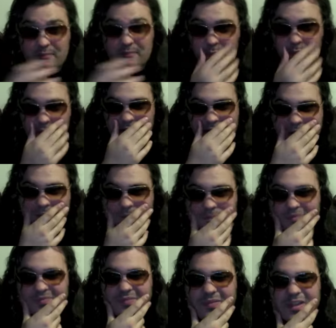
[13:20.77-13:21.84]
But
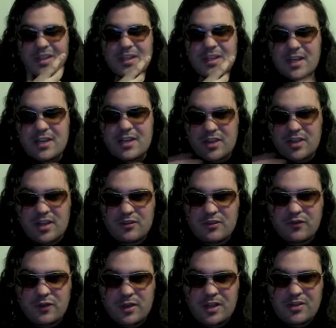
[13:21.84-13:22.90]
he gets a
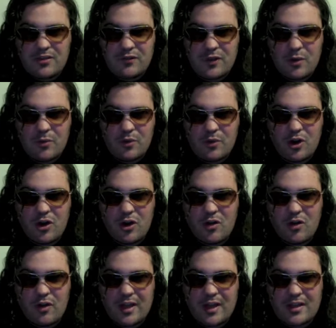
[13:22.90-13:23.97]
phone
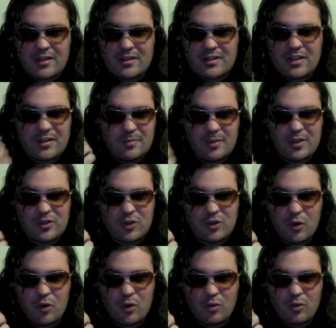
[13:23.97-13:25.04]
call, and he's being
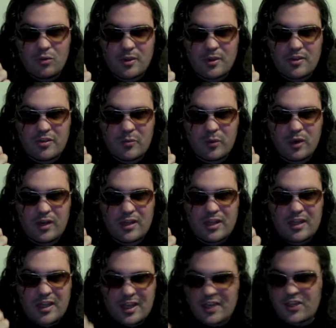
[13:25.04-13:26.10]
told by someone,
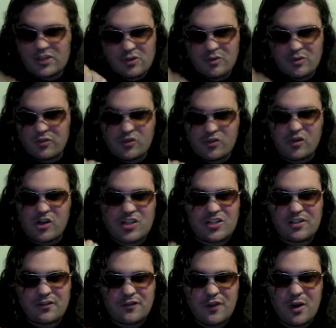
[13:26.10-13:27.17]
and he just goes and crushes the
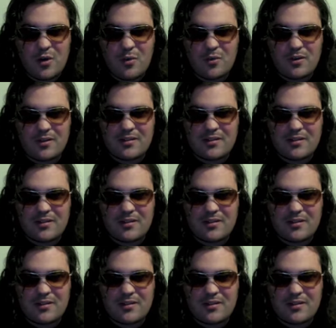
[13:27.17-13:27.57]
phone.